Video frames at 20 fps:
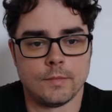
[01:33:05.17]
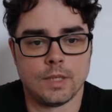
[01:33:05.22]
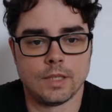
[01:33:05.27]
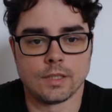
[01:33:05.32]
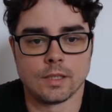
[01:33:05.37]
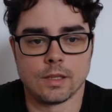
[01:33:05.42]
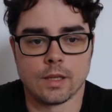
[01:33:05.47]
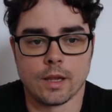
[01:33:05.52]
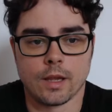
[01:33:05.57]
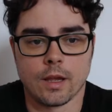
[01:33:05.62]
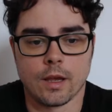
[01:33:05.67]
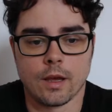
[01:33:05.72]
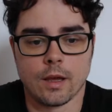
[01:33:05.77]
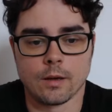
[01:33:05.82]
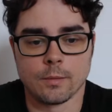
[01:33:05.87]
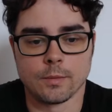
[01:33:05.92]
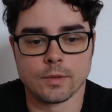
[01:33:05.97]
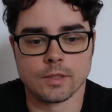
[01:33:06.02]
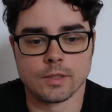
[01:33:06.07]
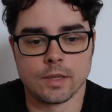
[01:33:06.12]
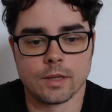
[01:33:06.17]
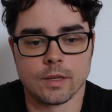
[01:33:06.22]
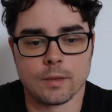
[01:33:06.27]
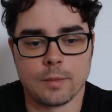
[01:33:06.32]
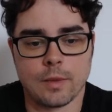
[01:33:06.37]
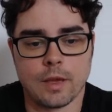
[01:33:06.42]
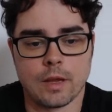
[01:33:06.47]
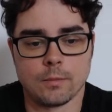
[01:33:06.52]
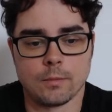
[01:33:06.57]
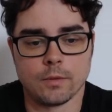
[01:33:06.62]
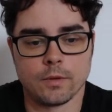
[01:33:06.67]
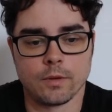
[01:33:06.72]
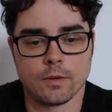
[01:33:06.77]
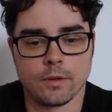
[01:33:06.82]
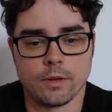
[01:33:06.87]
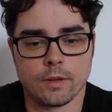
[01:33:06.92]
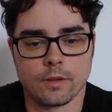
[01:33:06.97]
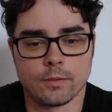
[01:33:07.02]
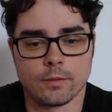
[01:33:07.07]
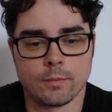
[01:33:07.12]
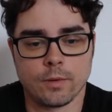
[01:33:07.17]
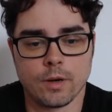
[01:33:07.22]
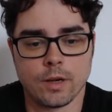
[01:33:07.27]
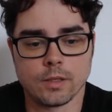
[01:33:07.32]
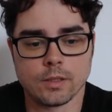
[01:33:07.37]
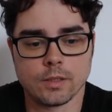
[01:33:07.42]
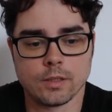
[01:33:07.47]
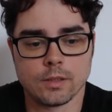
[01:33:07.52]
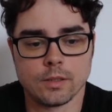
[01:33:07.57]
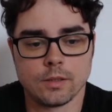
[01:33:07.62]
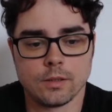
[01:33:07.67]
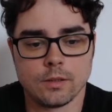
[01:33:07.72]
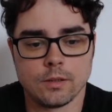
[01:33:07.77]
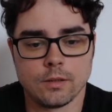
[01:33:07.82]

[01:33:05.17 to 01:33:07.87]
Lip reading: Is it like 100% compatible with Express?